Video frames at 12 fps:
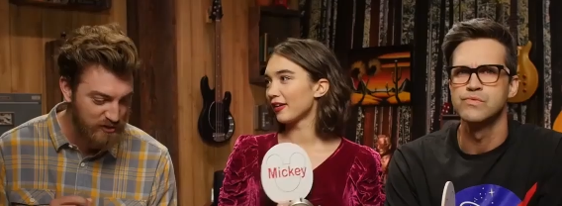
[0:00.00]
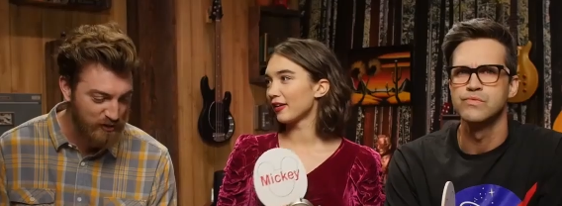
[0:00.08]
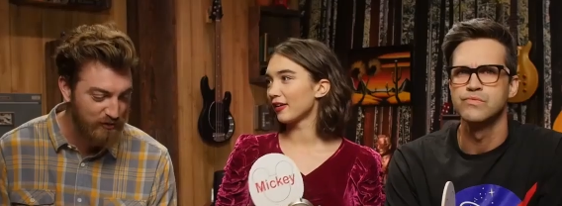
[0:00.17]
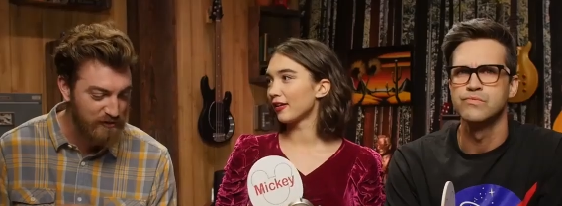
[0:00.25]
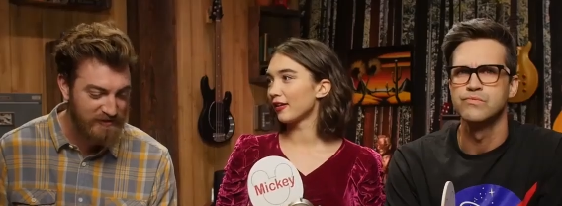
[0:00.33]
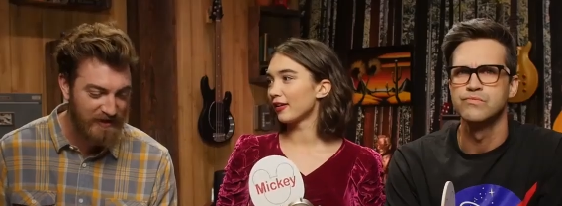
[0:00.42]

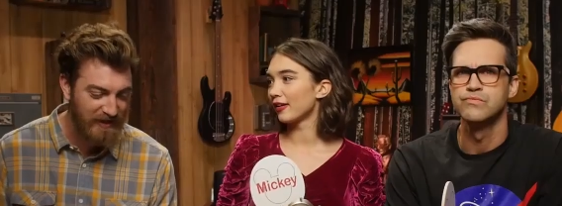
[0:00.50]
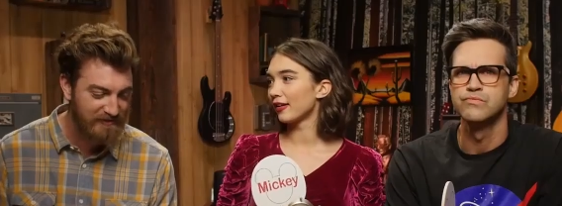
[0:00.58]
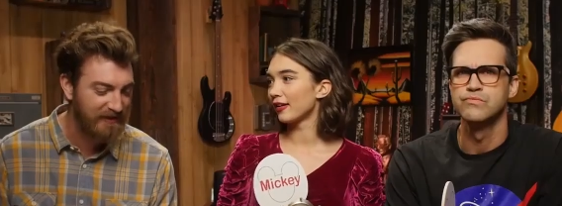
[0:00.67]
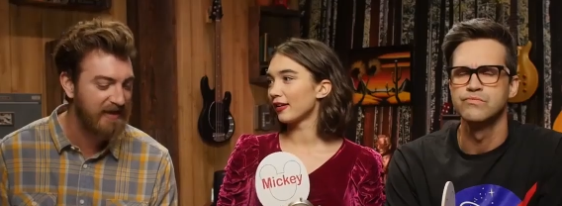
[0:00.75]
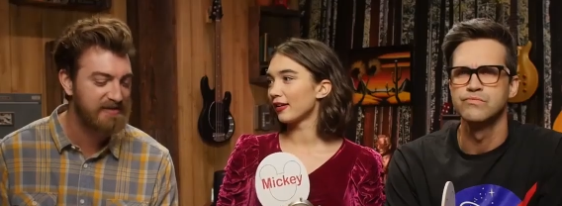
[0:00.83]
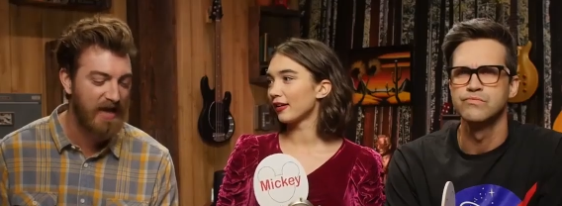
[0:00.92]
Speaker 1: Soon
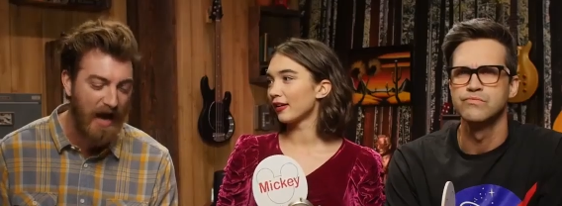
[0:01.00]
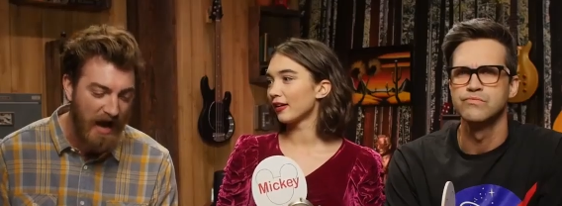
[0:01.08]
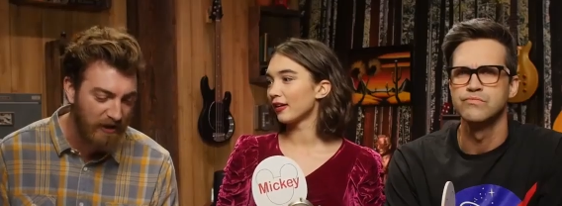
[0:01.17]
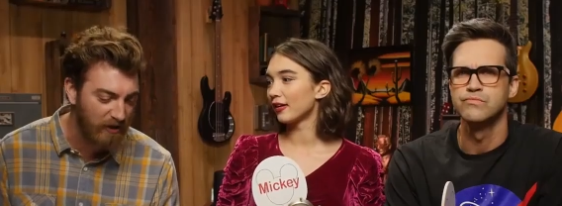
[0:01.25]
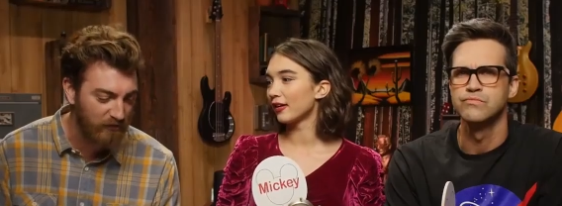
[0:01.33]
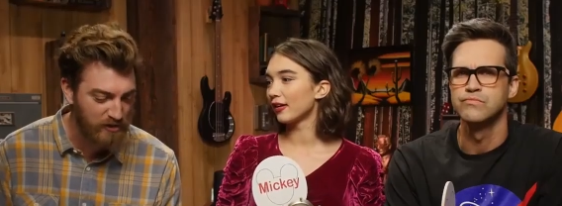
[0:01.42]
Santa is
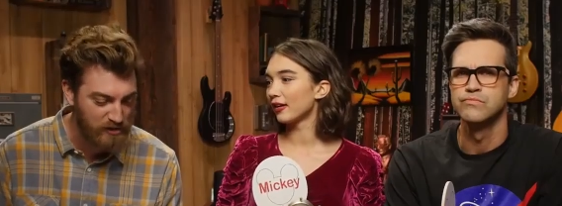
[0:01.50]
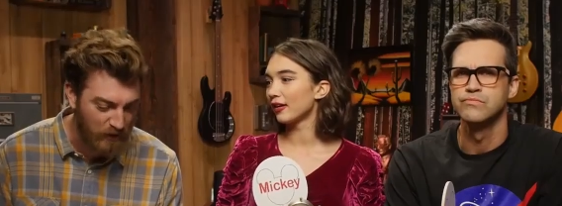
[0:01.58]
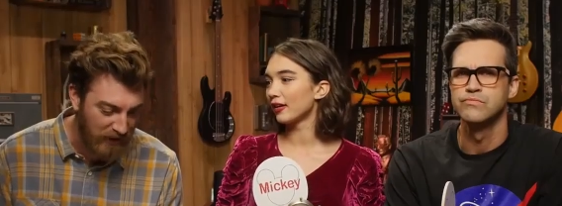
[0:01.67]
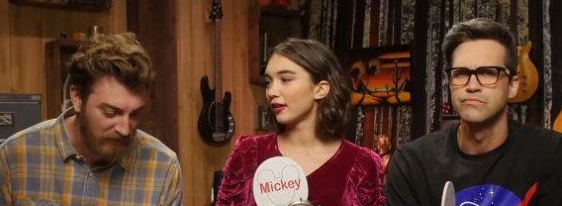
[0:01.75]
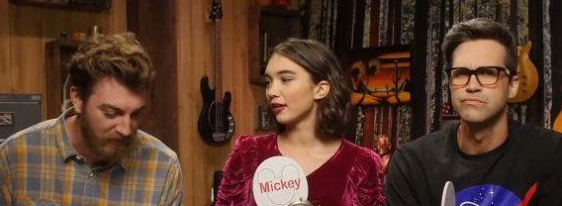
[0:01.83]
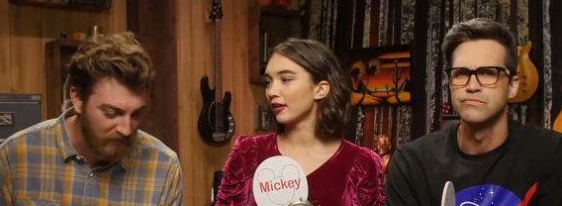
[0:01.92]
hot on the
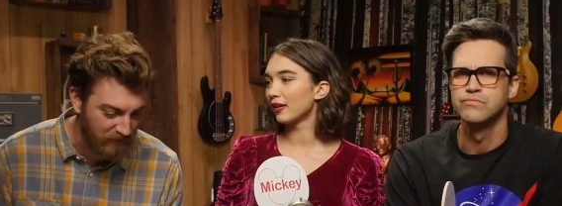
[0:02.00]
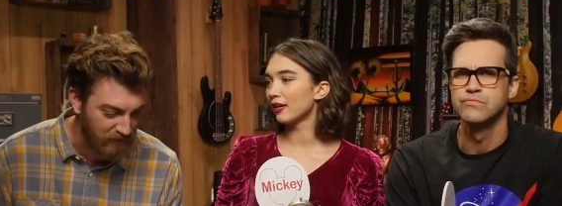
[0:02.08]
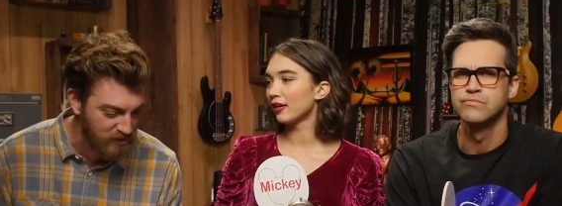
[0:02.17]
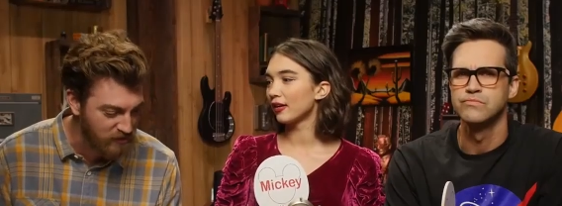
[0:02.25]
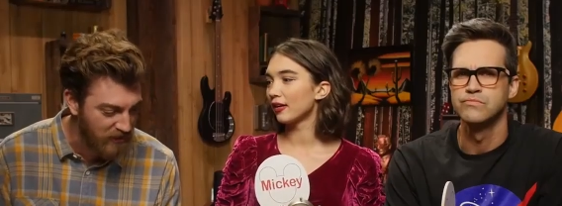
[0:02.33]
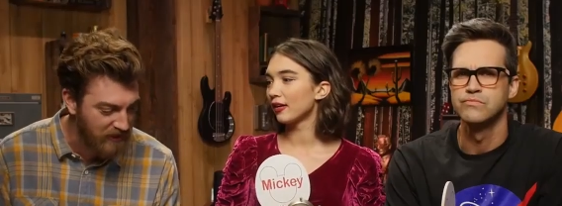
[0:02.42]
trail of the
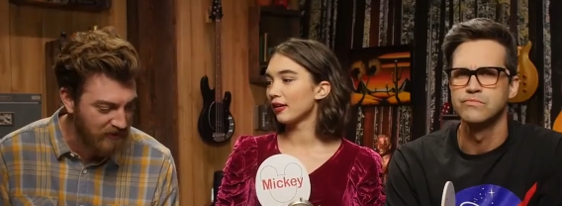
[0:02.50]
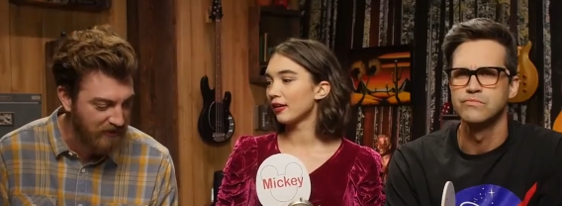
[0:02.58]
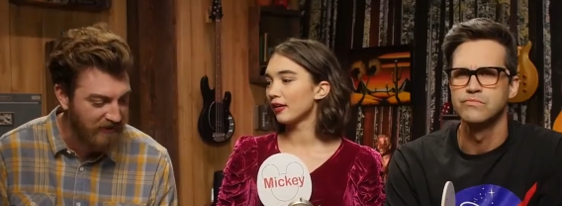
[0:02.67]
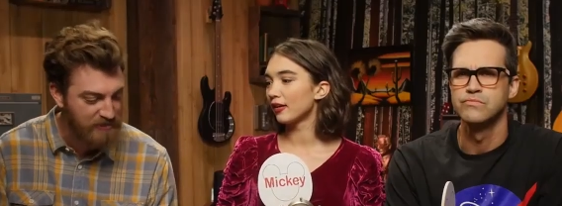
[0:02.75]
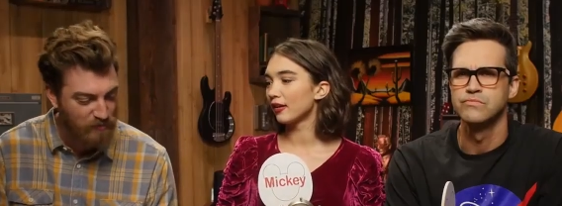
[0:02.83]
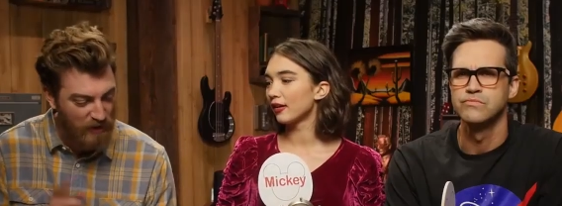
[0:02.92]
girls trying to
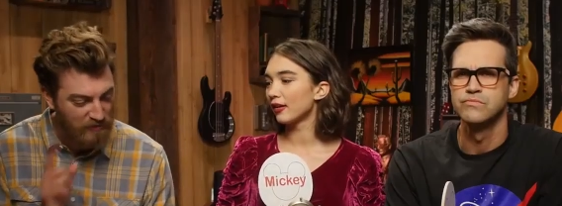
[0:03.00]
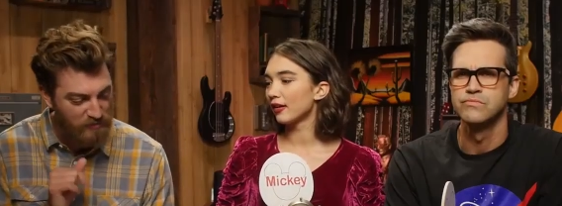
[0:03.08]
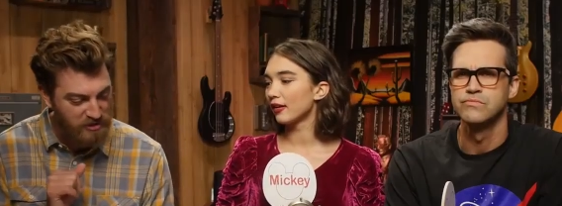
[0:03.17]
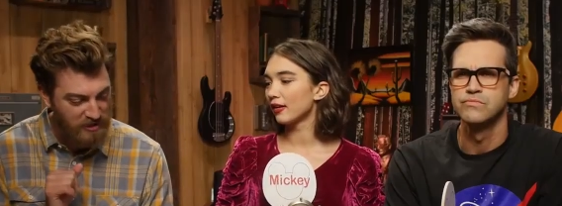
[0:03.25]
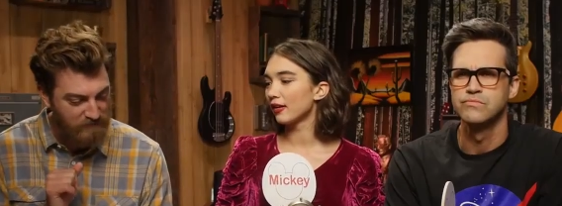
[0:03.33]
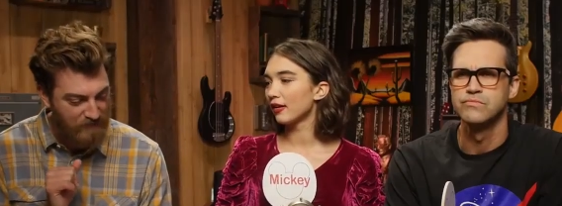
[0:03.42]
get his weather
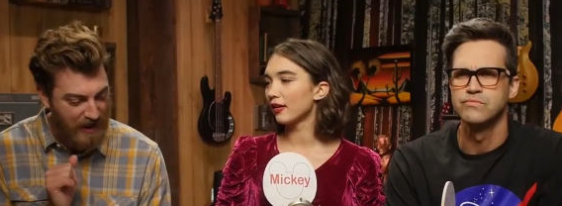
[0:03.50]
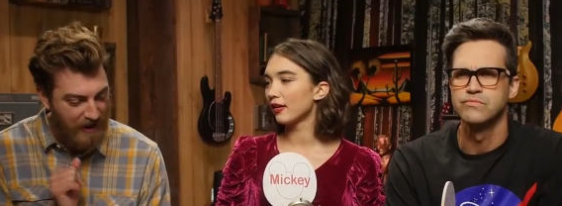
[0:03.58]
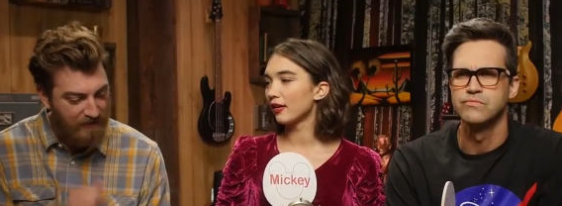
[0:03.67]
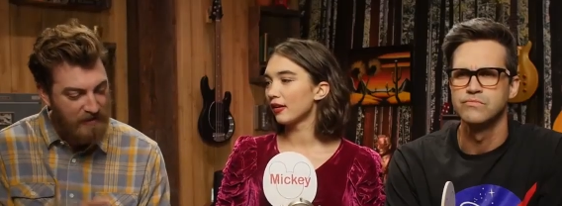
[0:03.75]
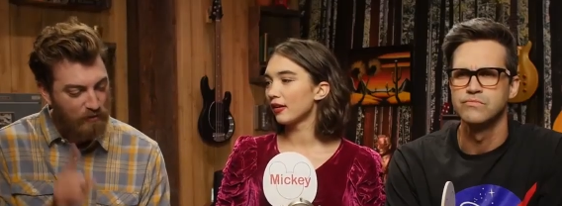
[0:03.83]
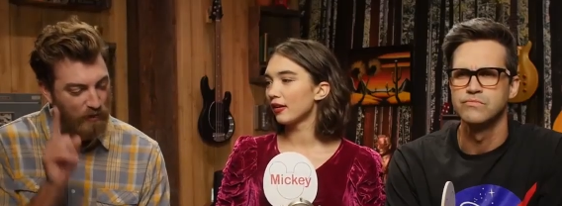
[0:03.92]
machine
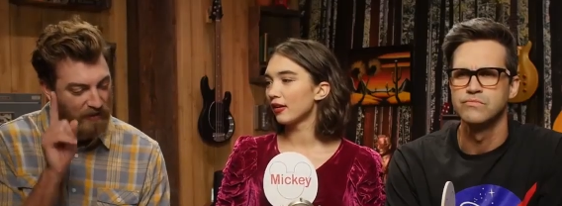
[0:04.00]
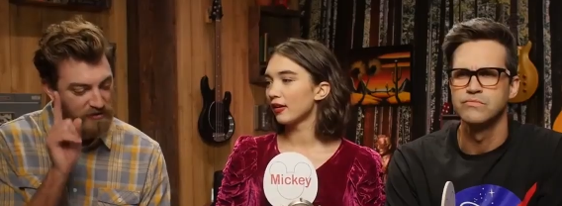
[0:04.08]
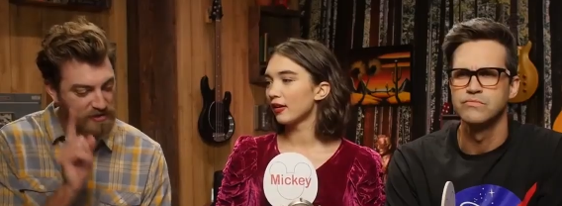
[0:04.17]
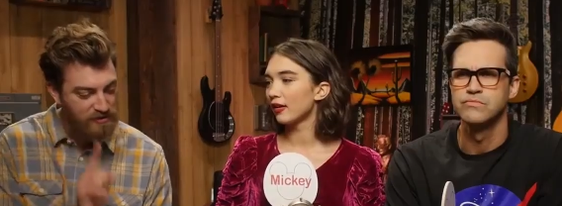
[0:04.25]
back while the